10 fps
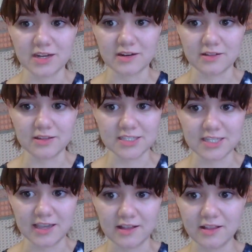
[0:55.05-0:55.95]
it'll
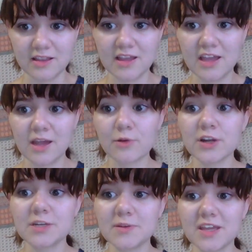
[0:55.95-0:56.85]
entail, I'm
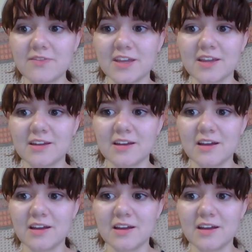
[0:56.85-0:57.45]
going to be giving